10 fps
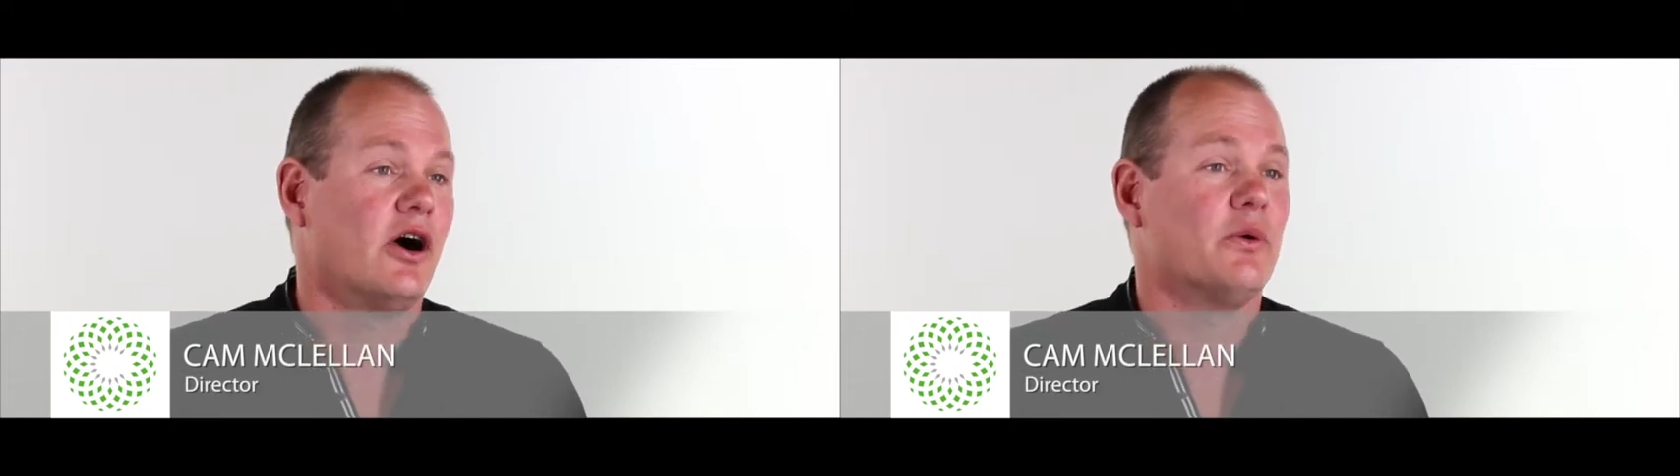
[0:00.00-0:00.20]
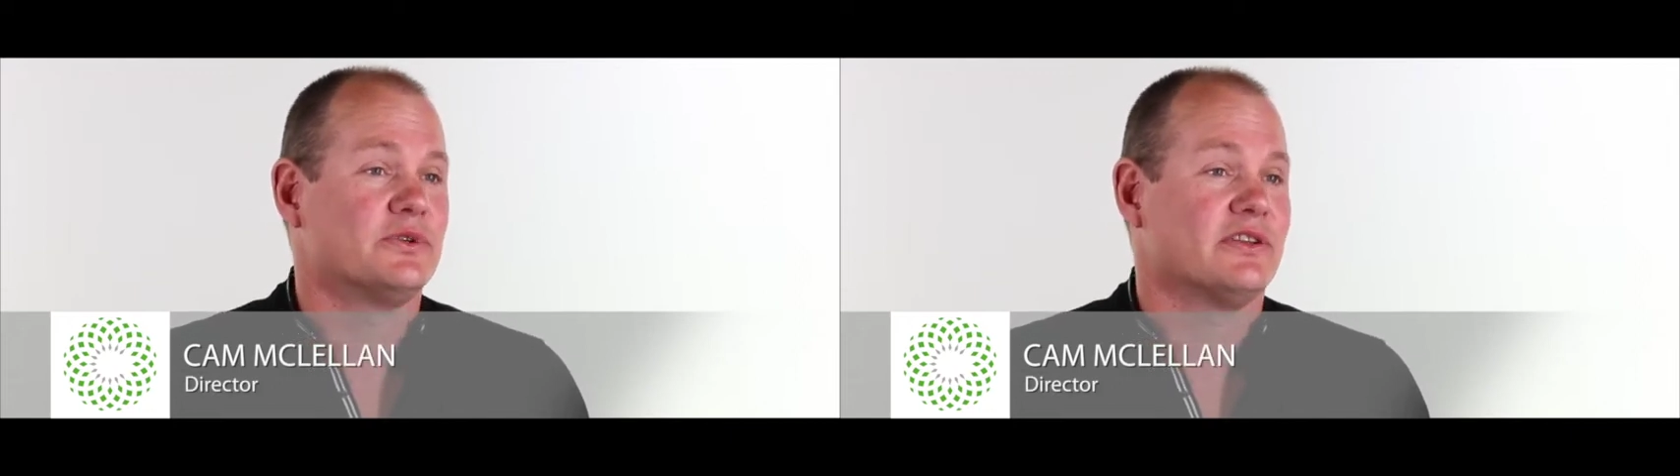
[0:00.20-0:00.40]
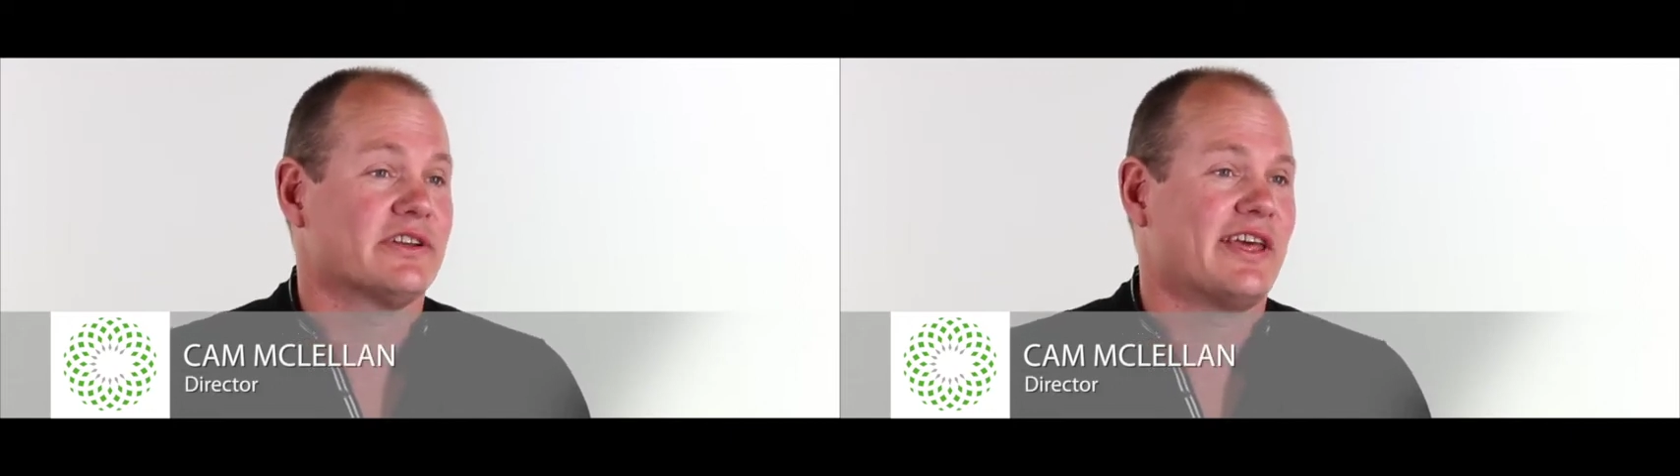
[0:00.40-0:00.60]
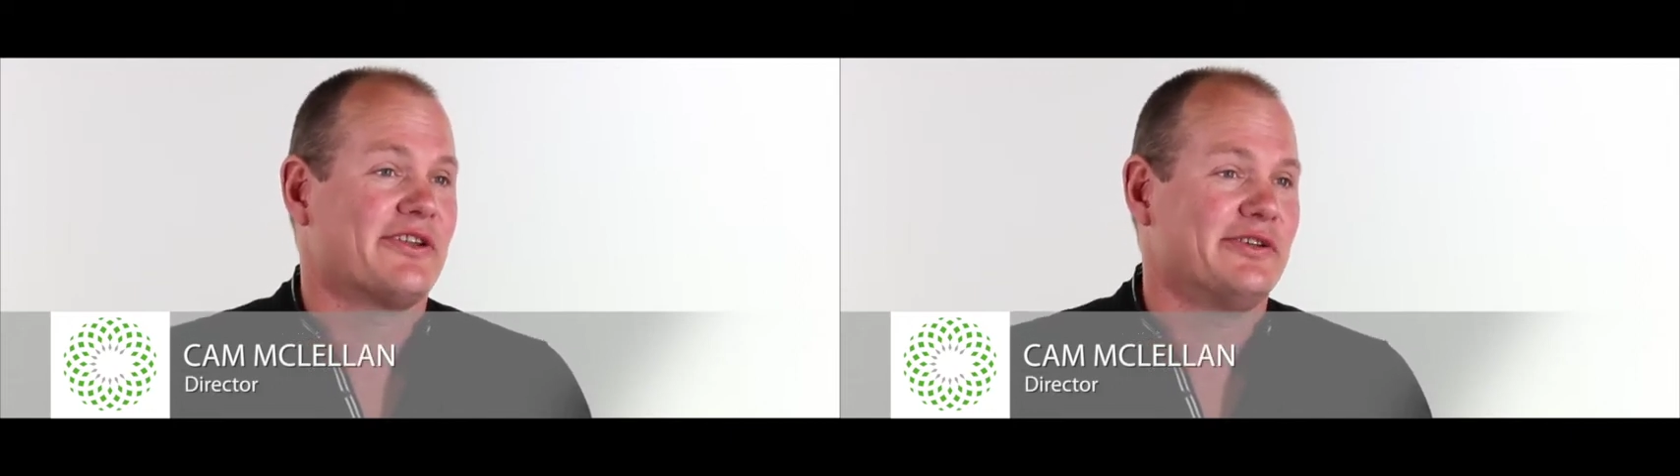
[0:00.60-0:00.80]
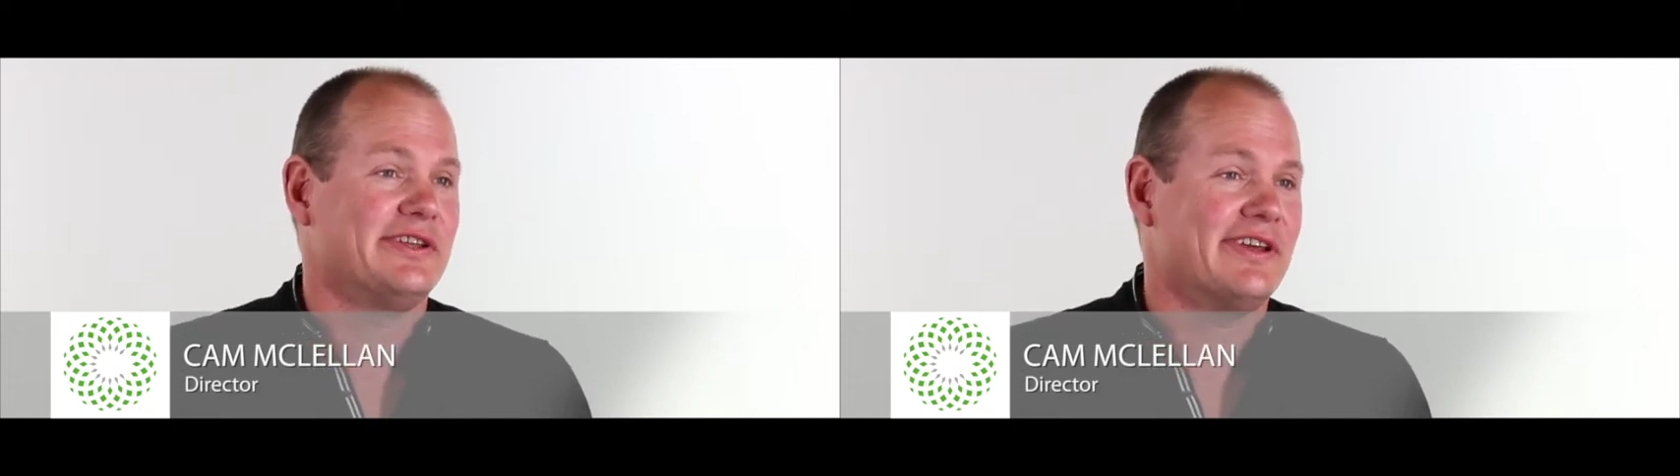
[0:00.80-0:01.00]
I was like
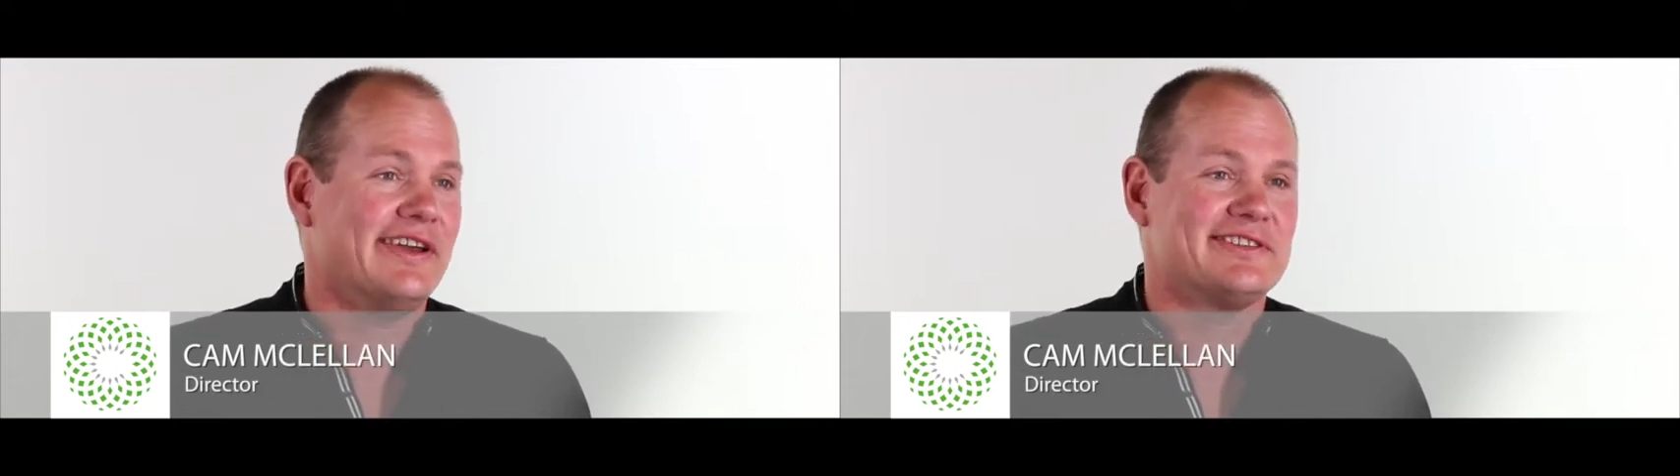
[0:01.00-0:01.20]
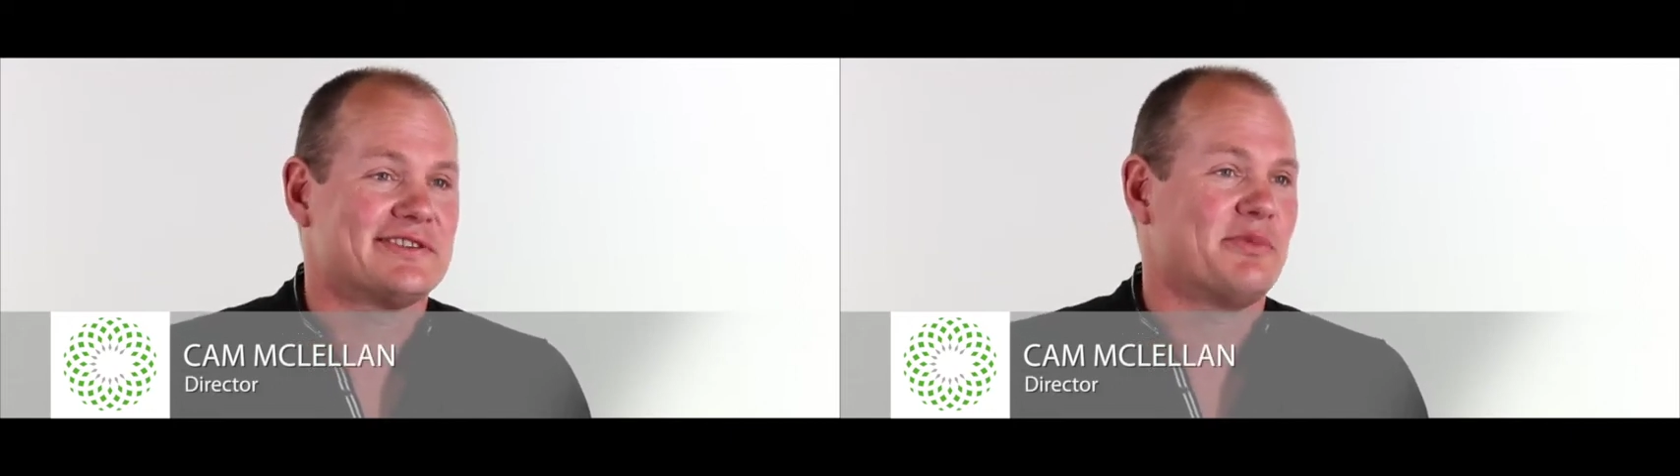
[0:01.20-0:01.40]
that early days,